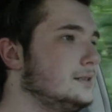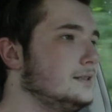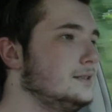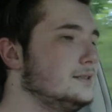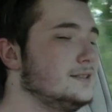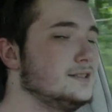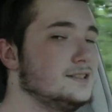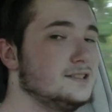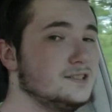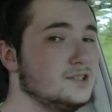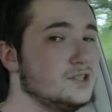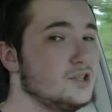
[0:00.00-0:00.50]

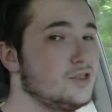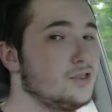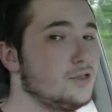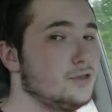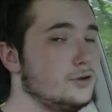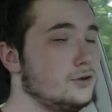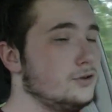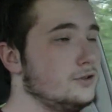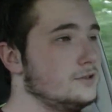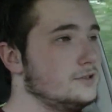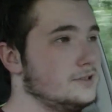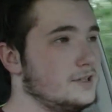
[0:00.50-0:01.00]
This is the
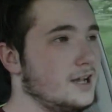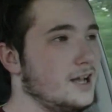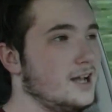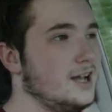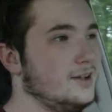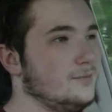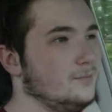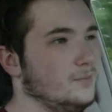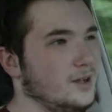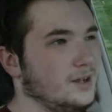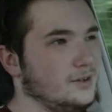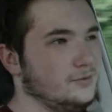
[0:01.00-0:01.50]
3rd
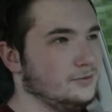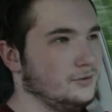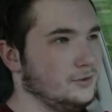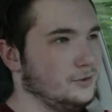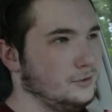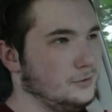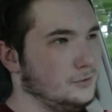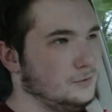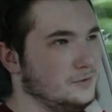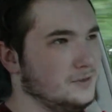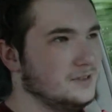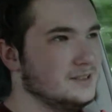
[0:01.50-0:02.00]
time I've
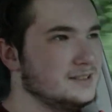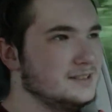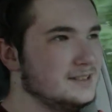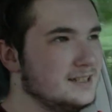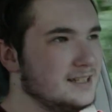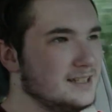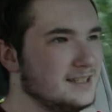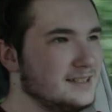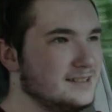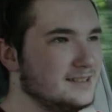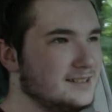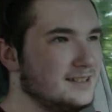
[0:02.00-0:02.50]
recorded
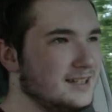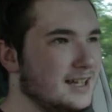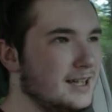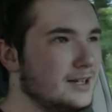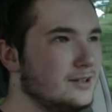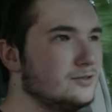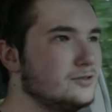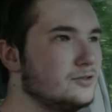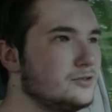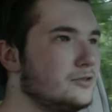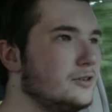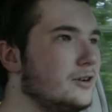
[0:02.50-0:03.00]
this
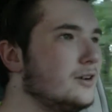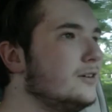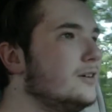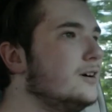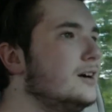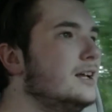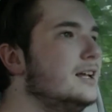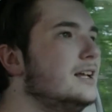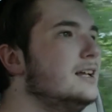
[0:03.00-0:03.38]
outro.